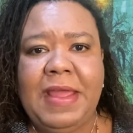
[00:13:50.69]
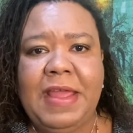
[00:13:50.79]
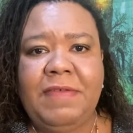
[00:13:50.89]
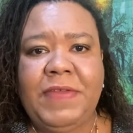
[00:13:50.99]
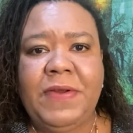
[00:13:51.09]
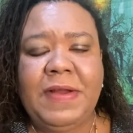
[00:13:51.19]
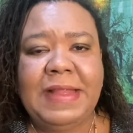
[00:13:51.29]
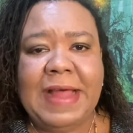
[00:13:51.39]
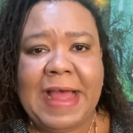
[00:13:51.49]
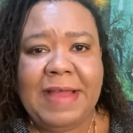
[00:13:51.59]
If you're
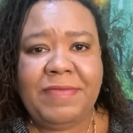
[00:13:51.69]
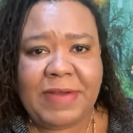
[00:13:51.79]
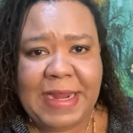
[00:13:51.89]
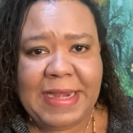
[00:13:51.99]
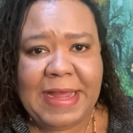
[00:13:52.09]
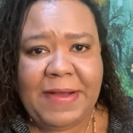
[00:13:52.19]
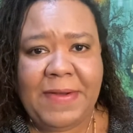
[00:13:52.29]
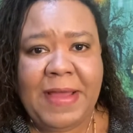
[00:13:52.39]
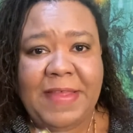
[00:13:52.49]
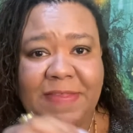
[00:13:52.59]
alive right now,
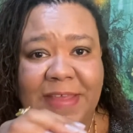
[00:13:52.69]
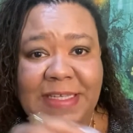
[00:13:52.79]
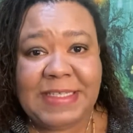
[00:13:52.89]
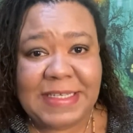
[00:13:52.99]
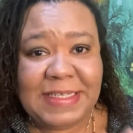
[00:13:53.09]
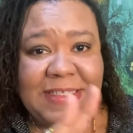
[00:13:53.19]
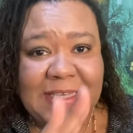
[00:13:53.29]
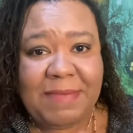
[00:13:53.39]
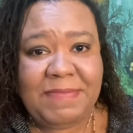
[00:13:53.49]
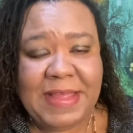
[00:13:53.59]
this is
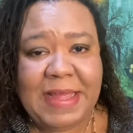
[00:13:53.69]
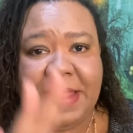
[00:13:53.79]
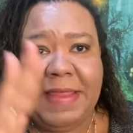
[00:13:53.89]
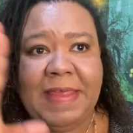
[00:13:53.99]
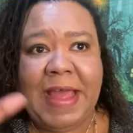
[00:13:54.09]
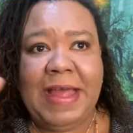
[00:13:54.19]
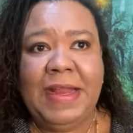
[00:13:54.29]
something that